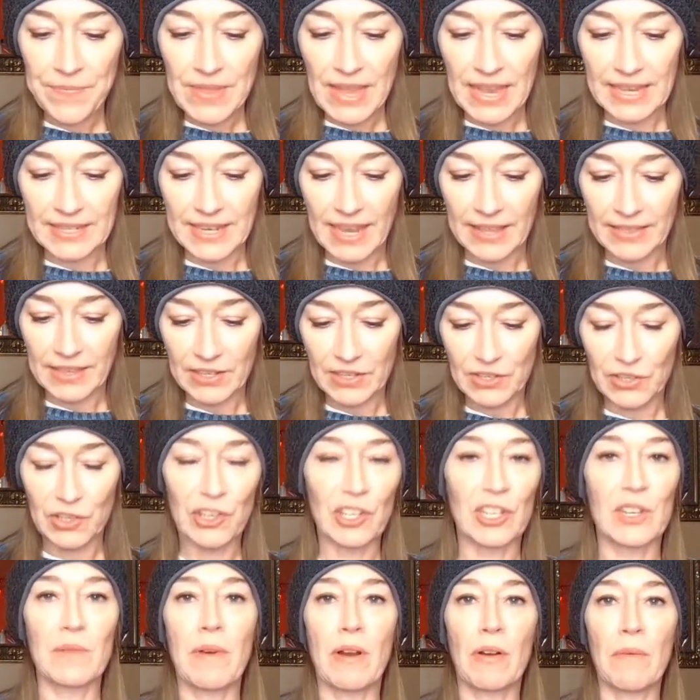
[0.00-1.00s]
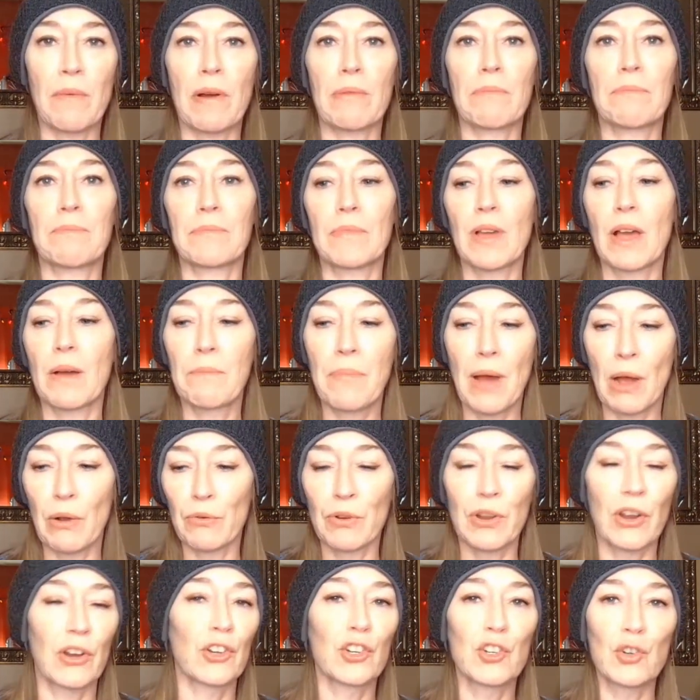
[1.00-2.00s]
is that this is just
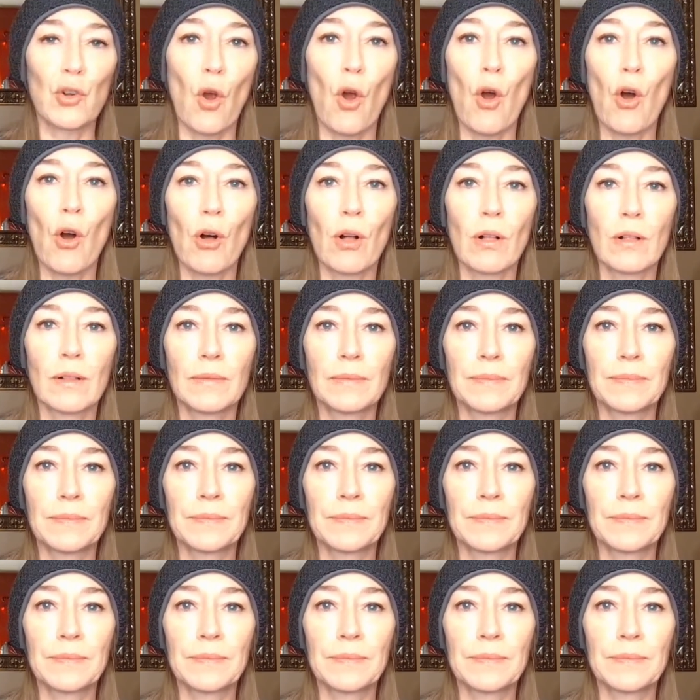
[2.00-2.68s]
about control